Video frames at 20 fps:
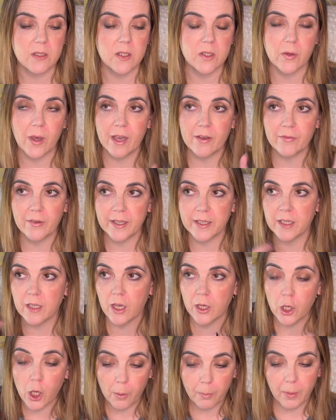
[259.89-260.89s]
So have like a
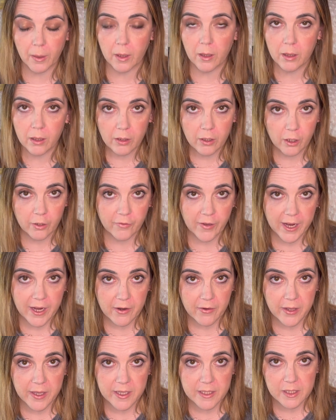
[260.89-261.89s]
couple of
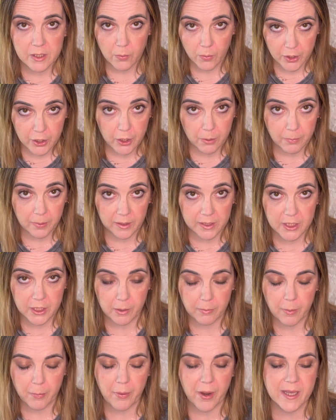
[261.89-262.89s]
areas where you're building
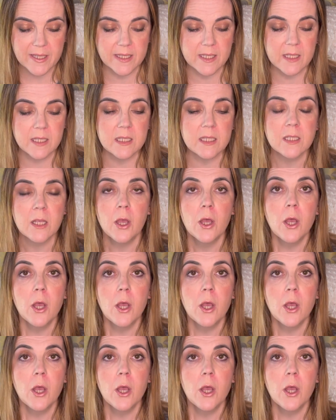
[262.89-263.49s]
up a presence.